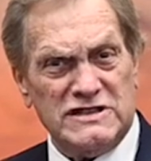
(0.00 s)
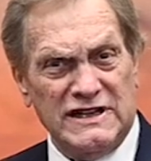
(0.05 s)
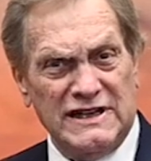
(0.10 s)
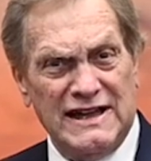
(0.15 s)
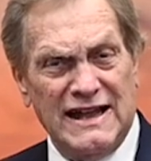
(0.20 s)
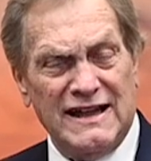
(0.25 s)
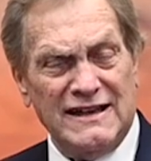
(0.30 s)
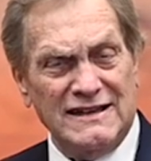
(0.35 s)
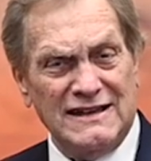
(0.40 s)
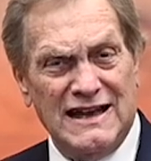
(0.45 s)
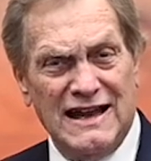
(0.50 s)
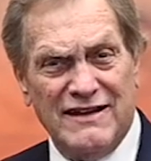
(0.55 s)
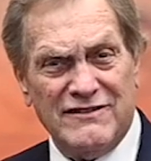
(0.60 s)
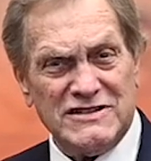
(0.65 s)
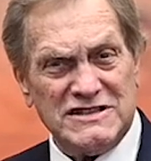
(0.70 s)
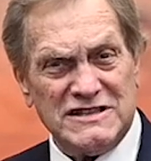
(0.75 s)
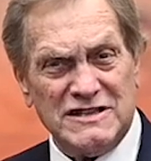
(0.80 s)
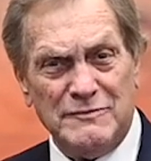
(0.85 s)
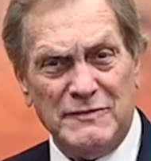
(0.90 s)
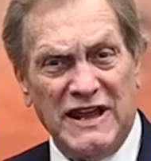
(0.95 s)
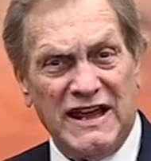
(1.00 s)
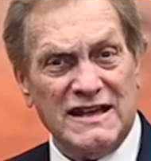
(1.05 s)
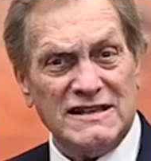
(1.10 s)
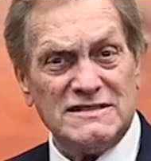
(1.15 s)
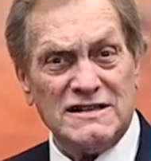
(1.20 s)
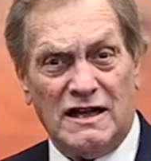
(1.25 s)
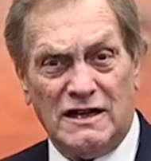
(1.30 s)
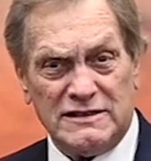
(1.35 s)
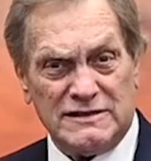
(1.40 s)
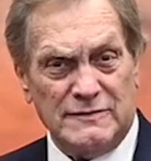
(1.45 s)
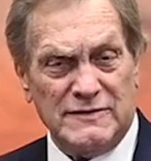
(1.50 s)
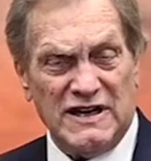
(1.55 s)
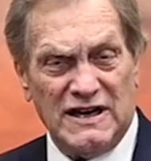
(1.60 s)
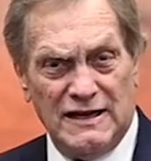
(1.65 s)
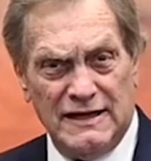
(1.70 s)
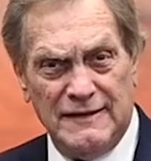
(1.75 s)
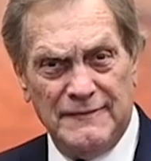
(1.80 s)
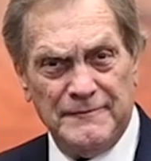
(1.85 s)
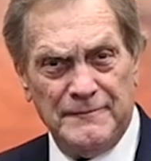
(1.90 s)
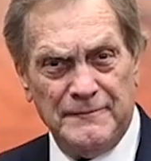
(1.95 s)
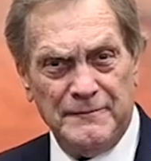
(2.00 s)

the debt and deficit, because ultimately